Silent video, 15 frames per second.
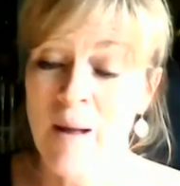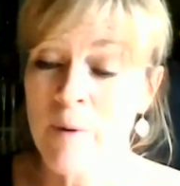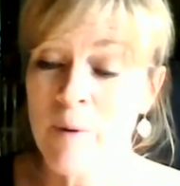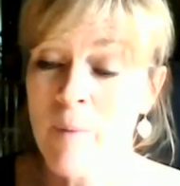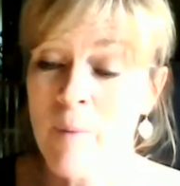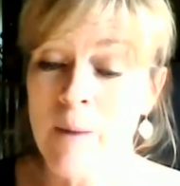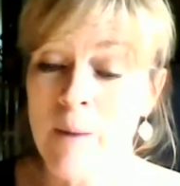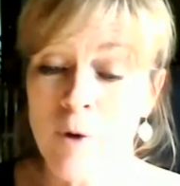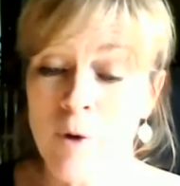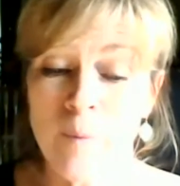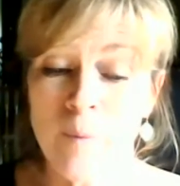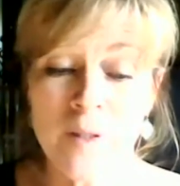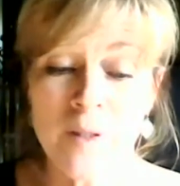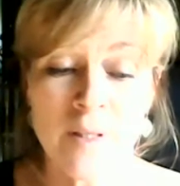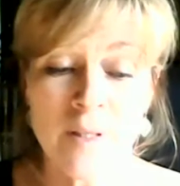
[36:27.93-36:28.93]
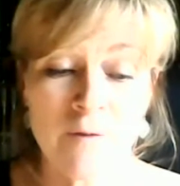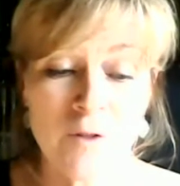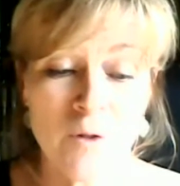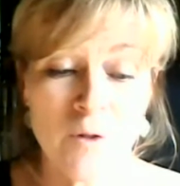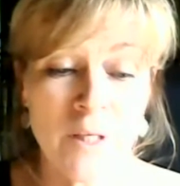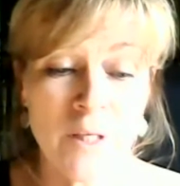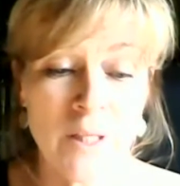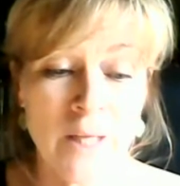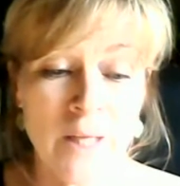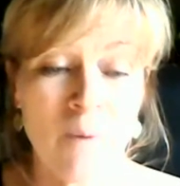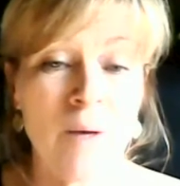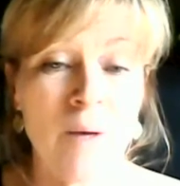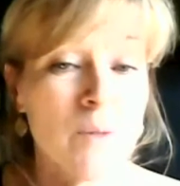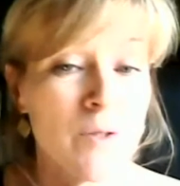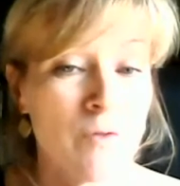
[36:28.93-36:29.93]
mean, my purpose of doing it that
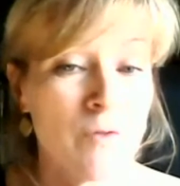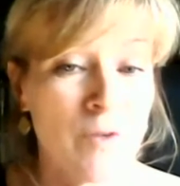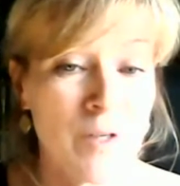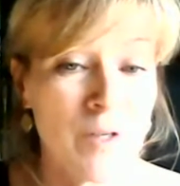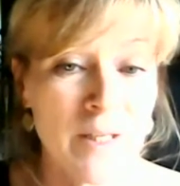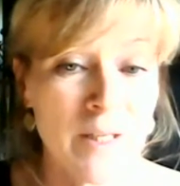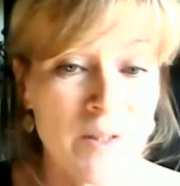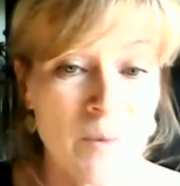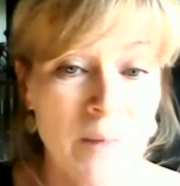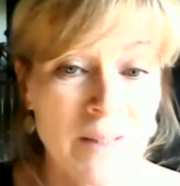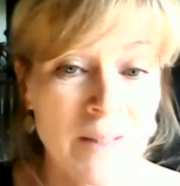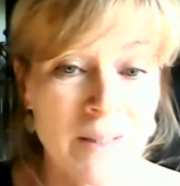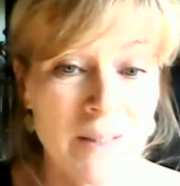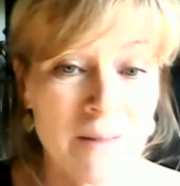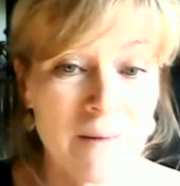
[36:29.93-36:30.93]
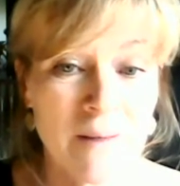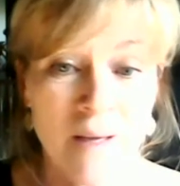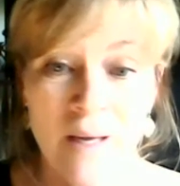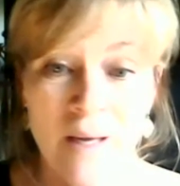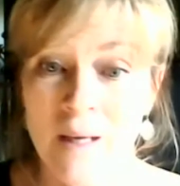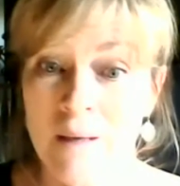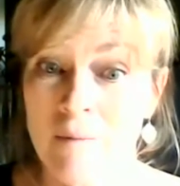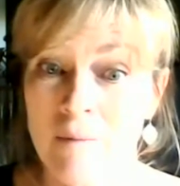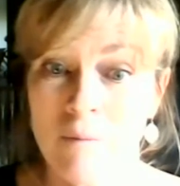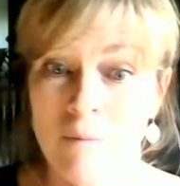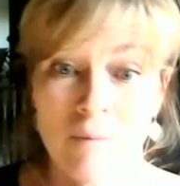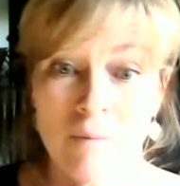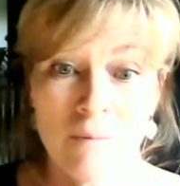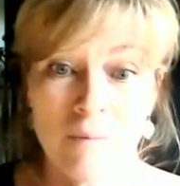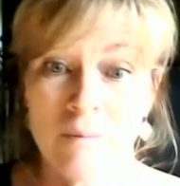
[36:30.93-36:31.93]
way was for night sweats, and it
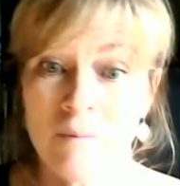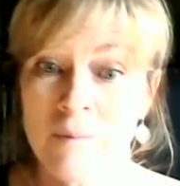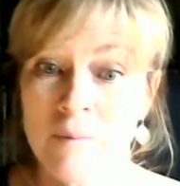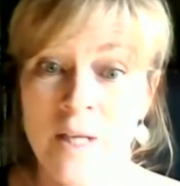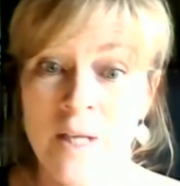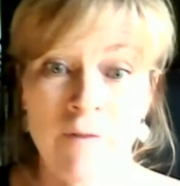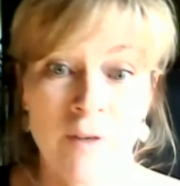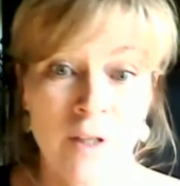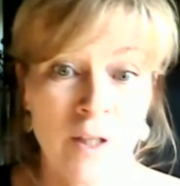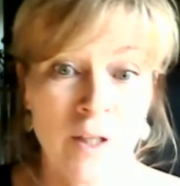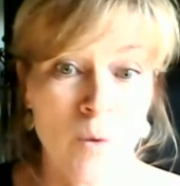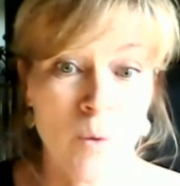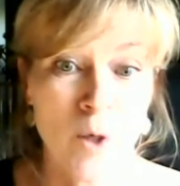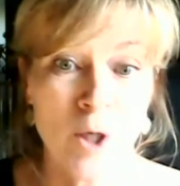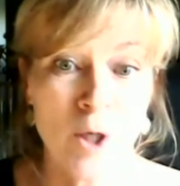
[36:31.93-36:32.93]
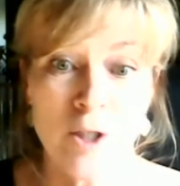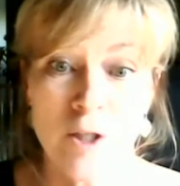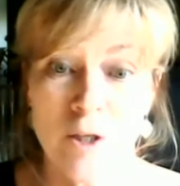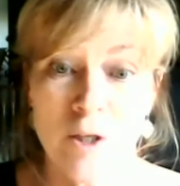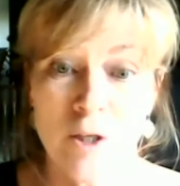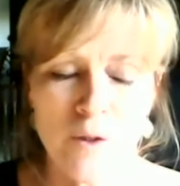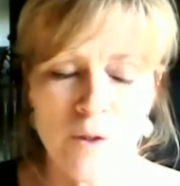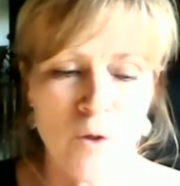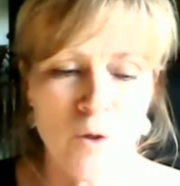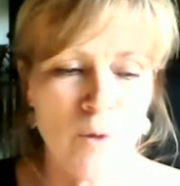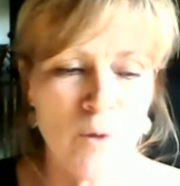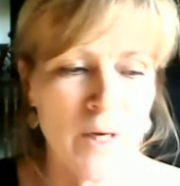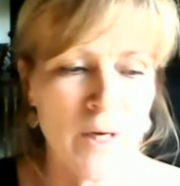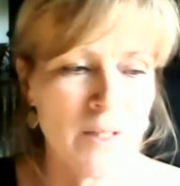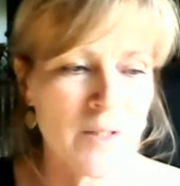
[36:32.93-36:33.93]
definitely worked. There was no more
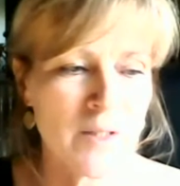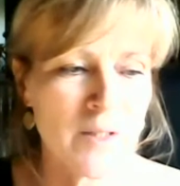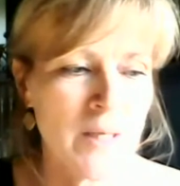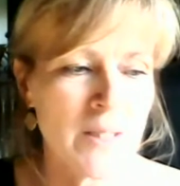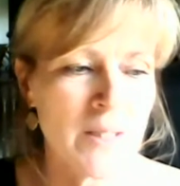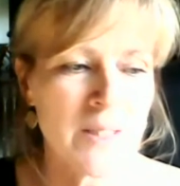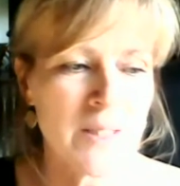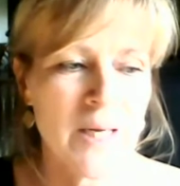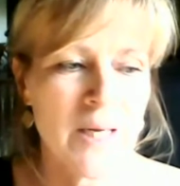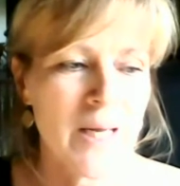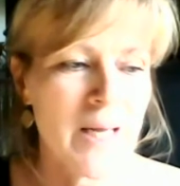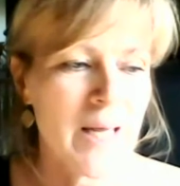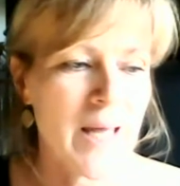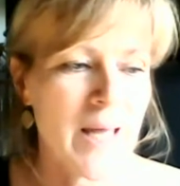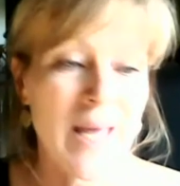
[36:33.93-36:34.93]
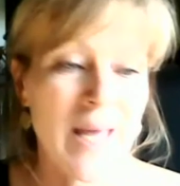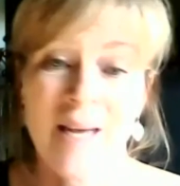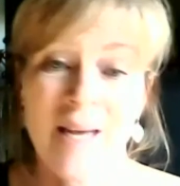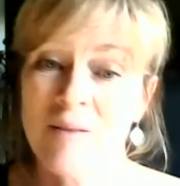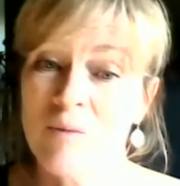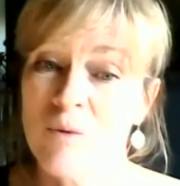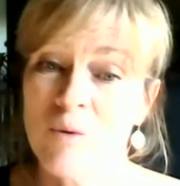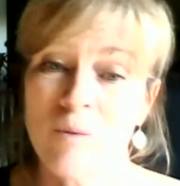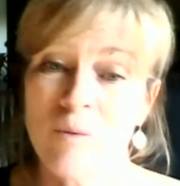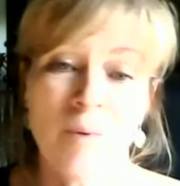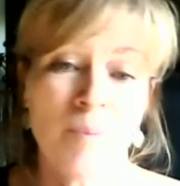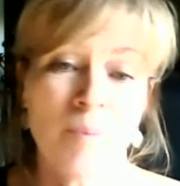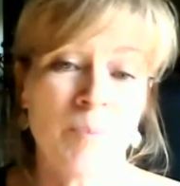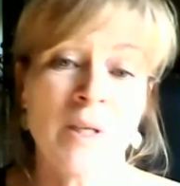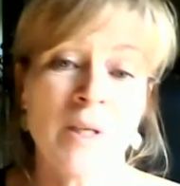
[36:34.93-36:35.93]
night sweats and
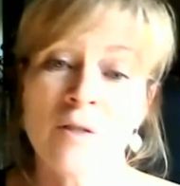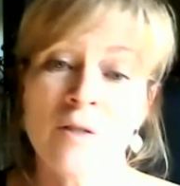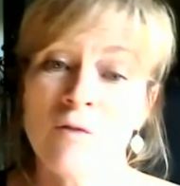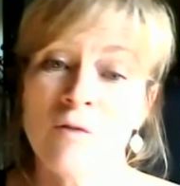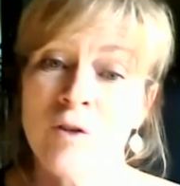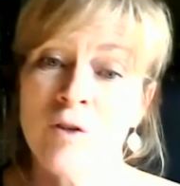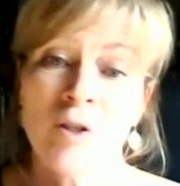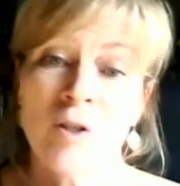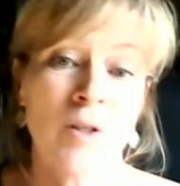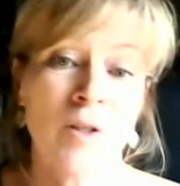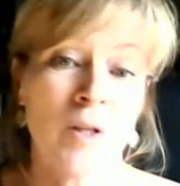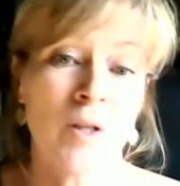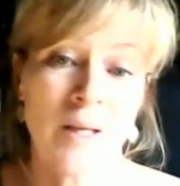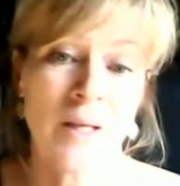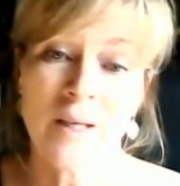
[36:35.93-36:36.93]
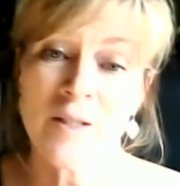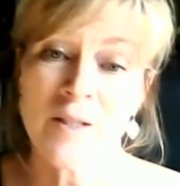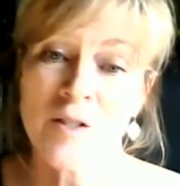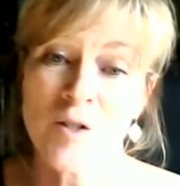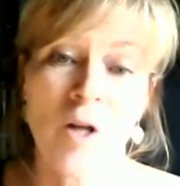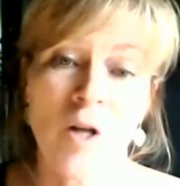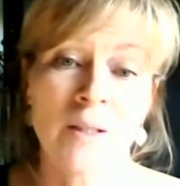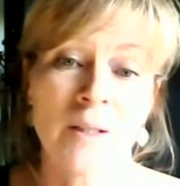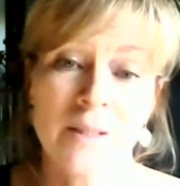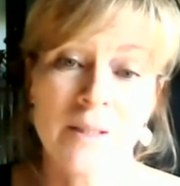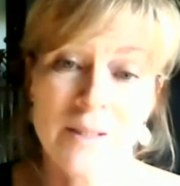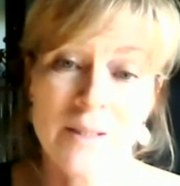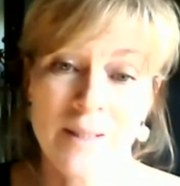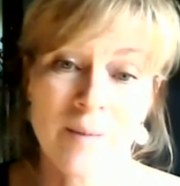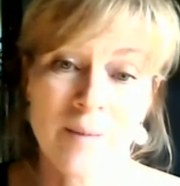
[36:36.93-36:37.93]
peaceful, solid
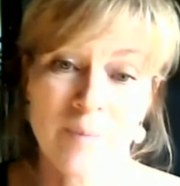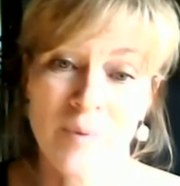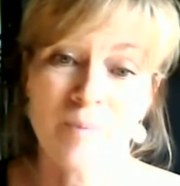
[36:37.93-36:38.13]
sleep.